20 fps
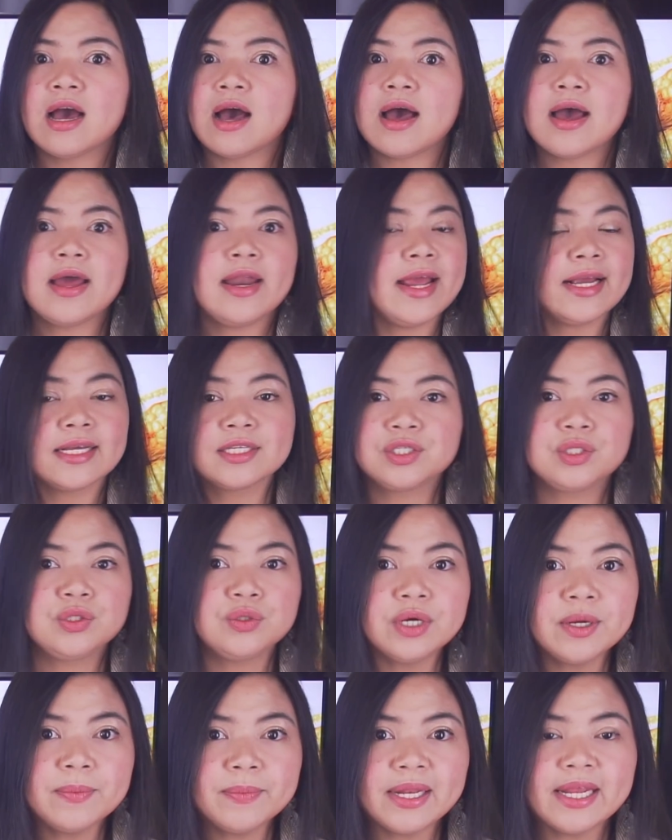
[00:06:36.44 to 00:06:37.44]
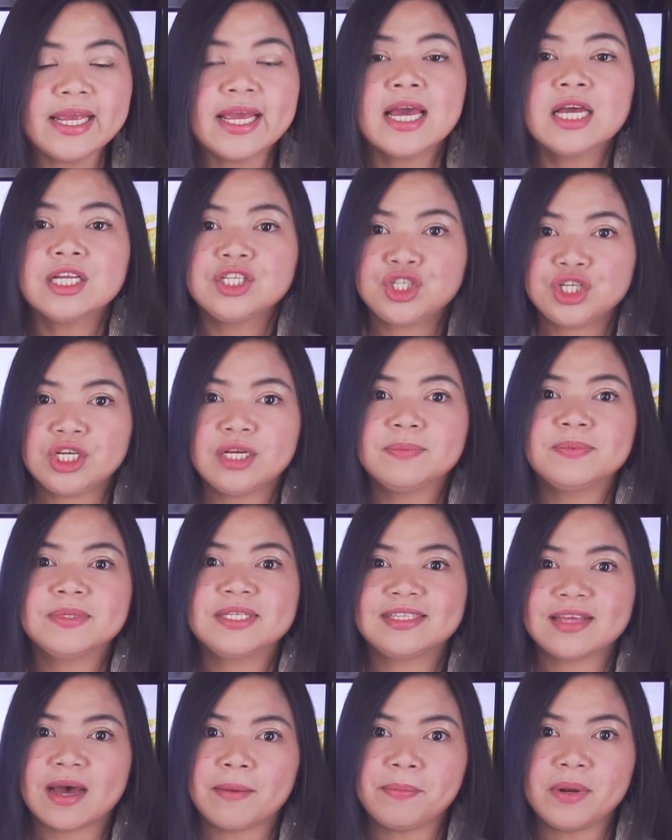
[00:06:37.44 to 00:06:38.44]
an extremely cheap
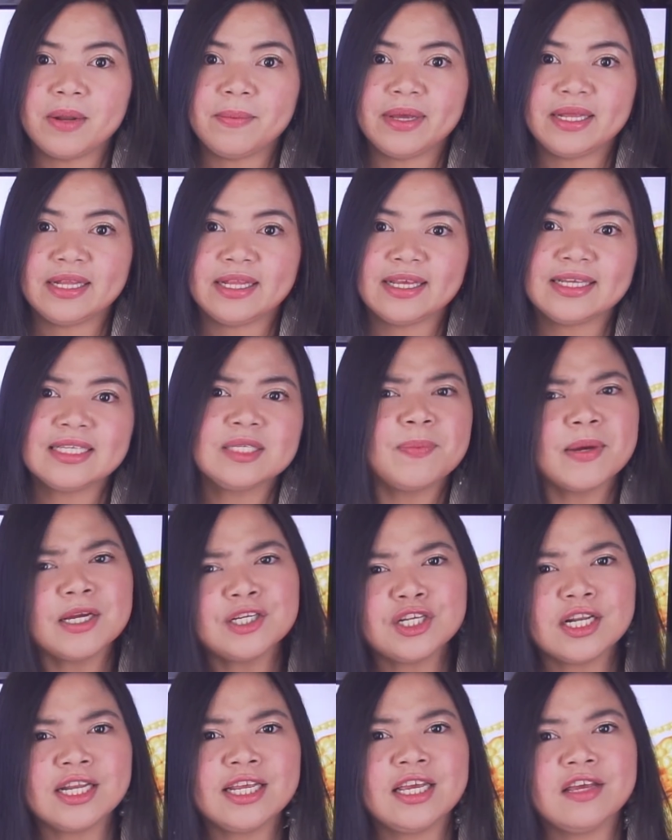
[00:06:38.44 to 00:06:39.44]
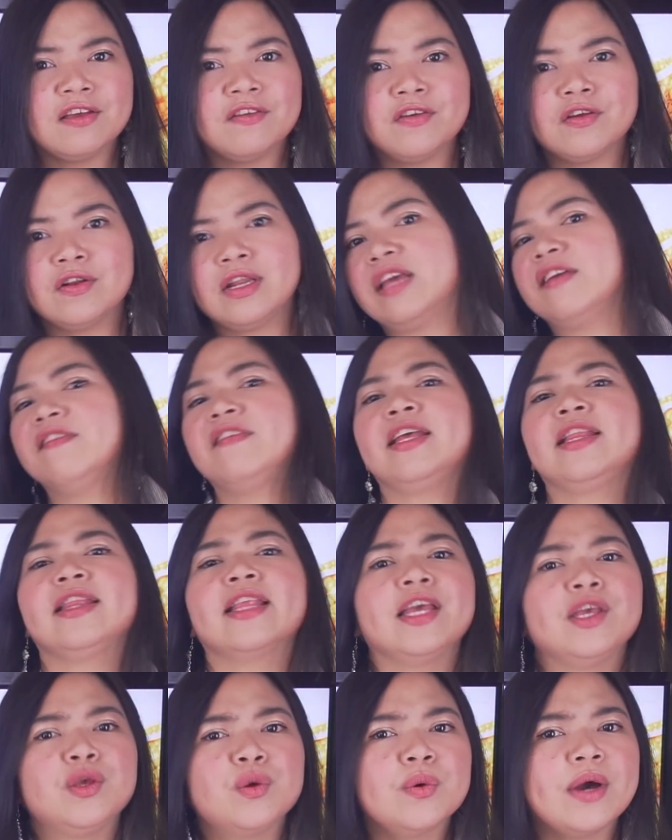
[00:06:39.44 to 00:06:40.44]
supplement, especially if you live in
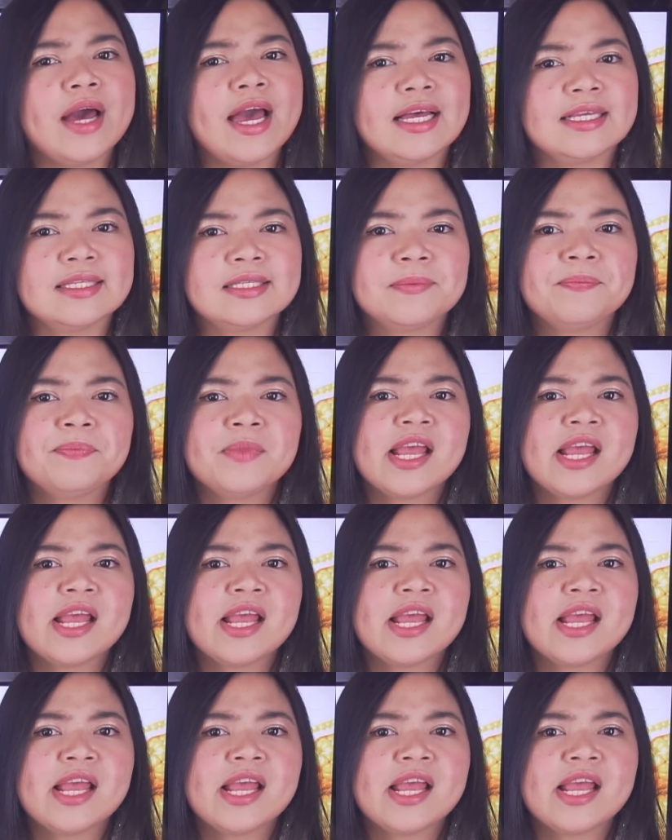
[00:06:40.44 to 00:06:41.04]
the US.